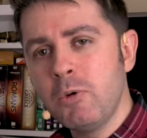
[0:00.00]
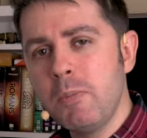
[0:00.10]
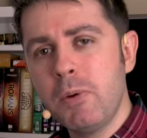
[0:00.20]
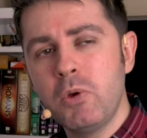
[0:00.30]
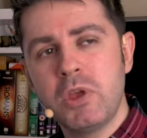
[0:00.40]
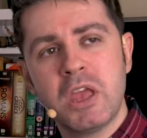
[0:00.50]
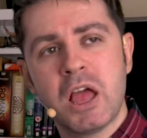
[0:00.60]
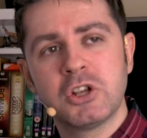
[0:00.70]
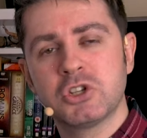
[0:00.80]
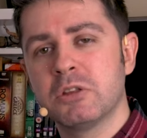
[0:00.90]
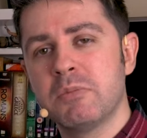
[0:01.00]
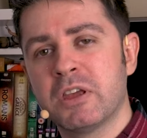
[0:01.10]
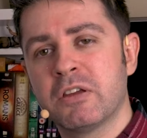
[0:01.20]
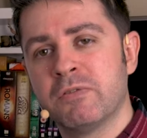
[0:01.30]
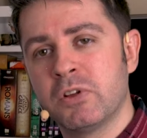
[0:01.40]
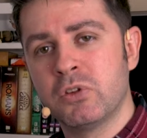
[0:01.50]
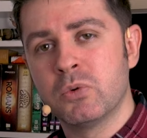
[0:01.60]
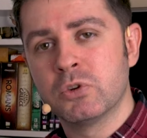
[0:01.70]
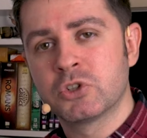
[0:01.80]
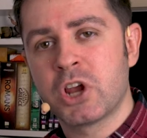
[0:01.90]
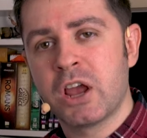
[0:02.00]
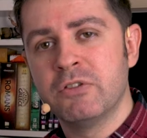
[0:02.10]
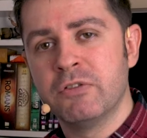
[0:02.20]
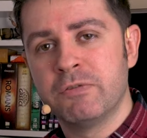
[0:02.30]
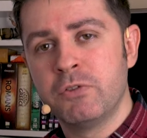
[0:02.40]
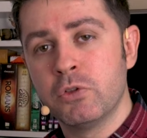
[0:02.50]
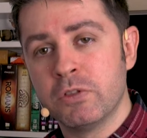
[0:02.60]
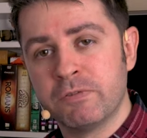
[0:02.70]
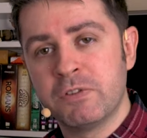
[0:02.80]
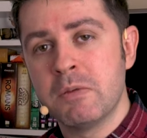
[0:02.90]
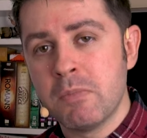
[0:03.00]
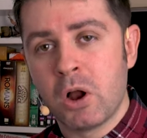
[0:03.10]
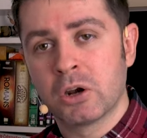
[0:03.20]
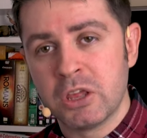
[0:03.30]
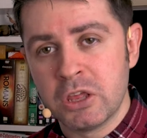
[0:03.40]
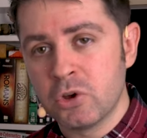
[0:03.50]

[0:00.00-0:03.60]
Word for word: How about he actually make a video and try and refute the free market